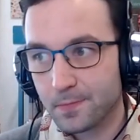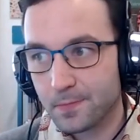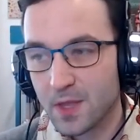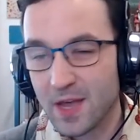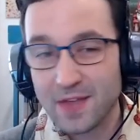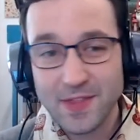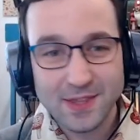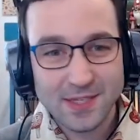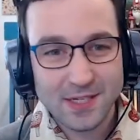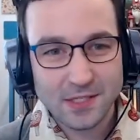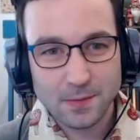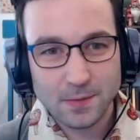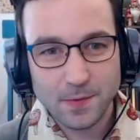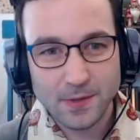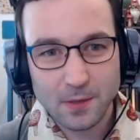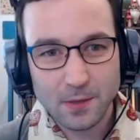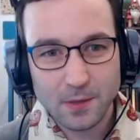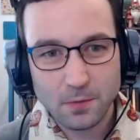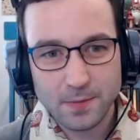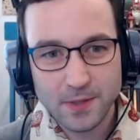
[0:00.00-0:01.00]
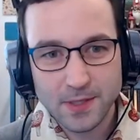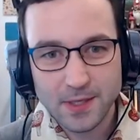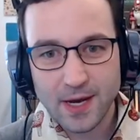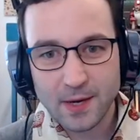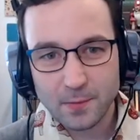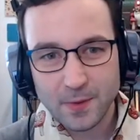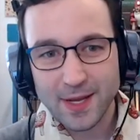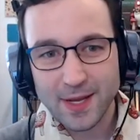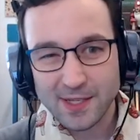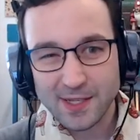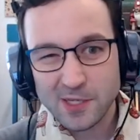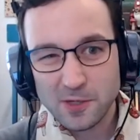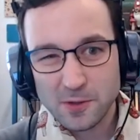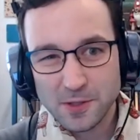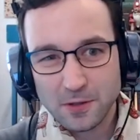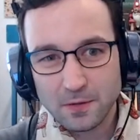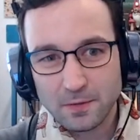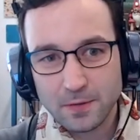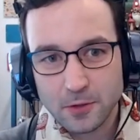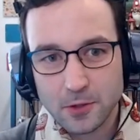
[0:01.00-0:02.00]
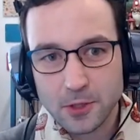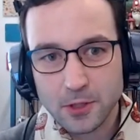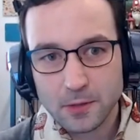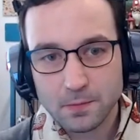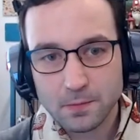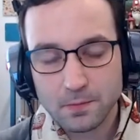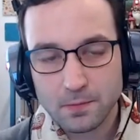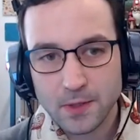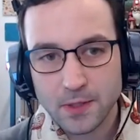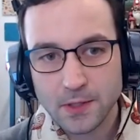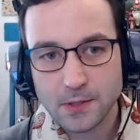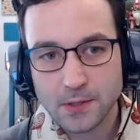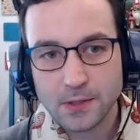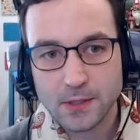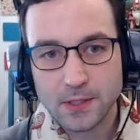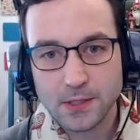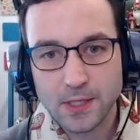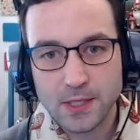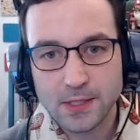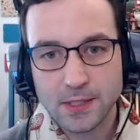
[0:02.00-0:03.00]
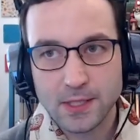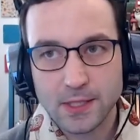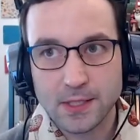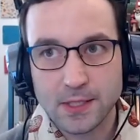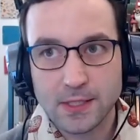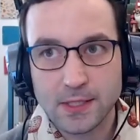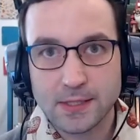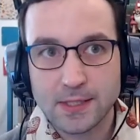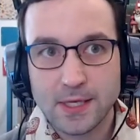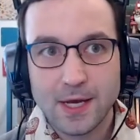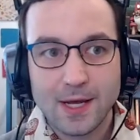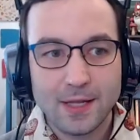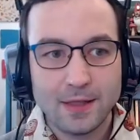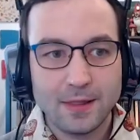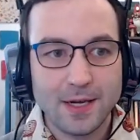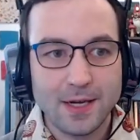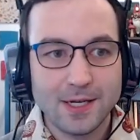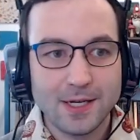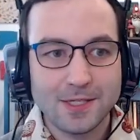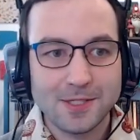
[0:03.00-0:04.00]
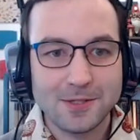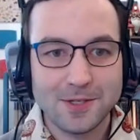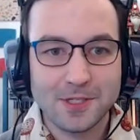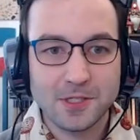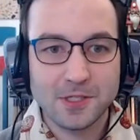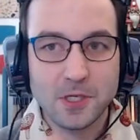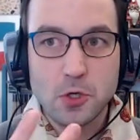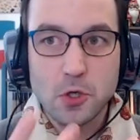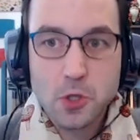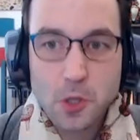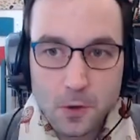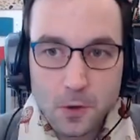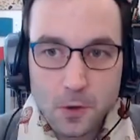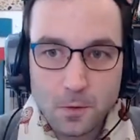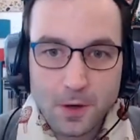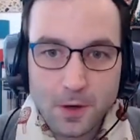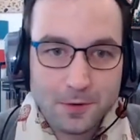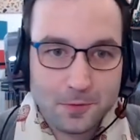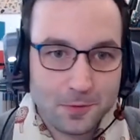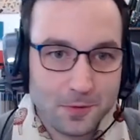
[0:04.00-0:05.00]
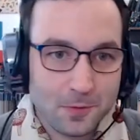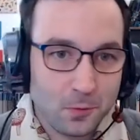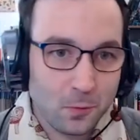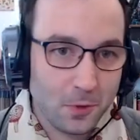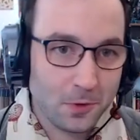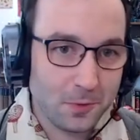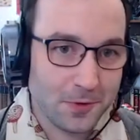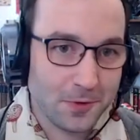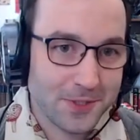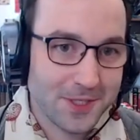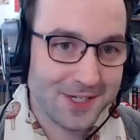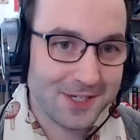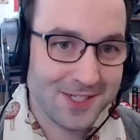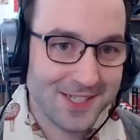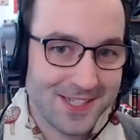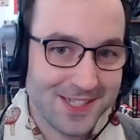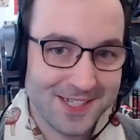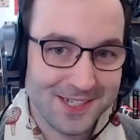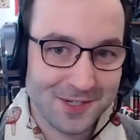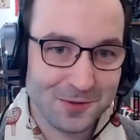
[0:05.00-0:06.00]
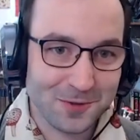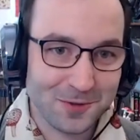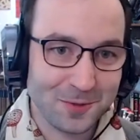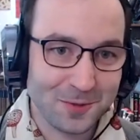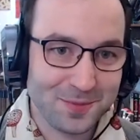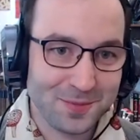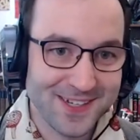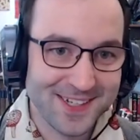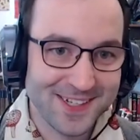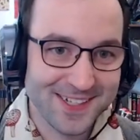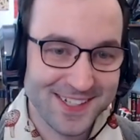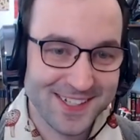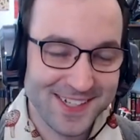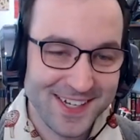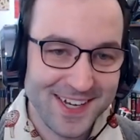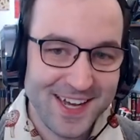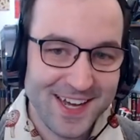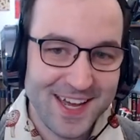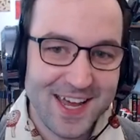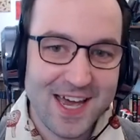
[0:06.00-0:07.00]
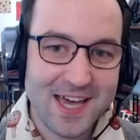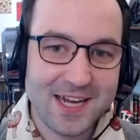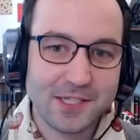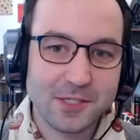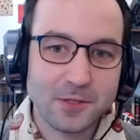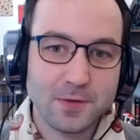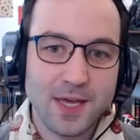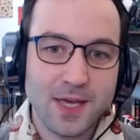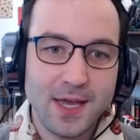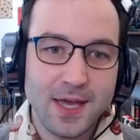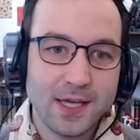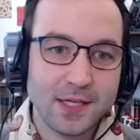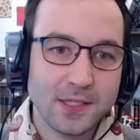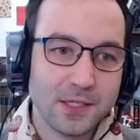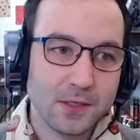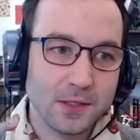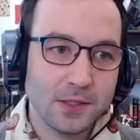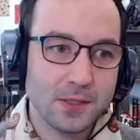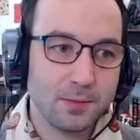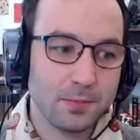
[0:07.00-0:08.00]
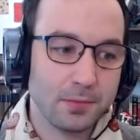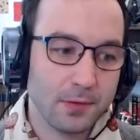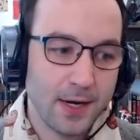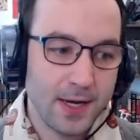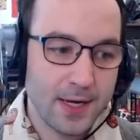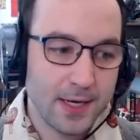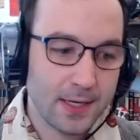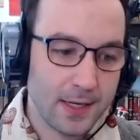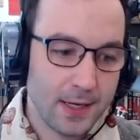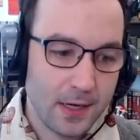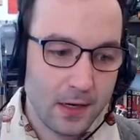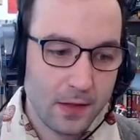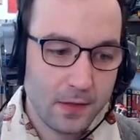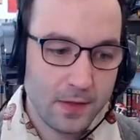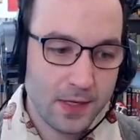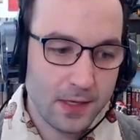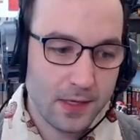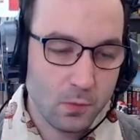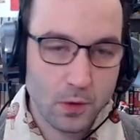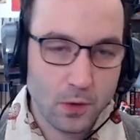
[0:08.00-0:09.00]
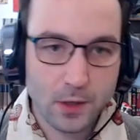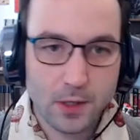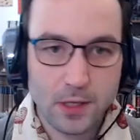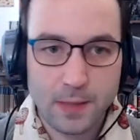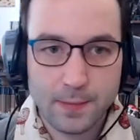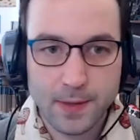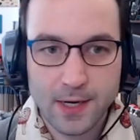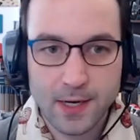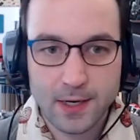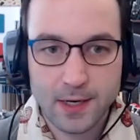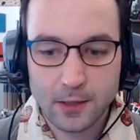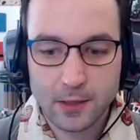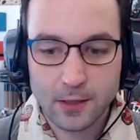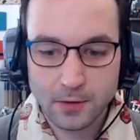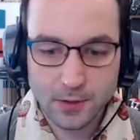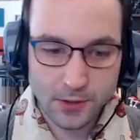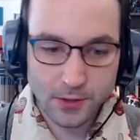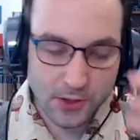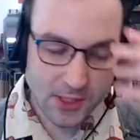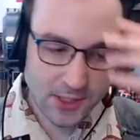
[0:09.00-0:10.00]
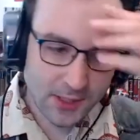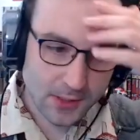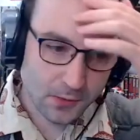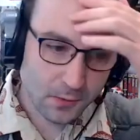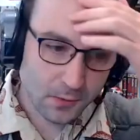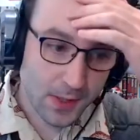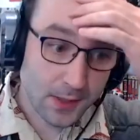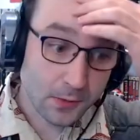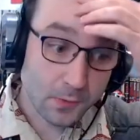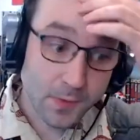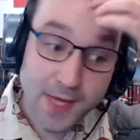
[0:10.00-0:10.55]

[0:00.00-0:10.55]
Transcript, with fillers: I think that's something that would be, I would like to use in the future is, is, is, is letting students know other roles can exist in a group. And it's okay to, to break the workup in kind of heterogeneous ways.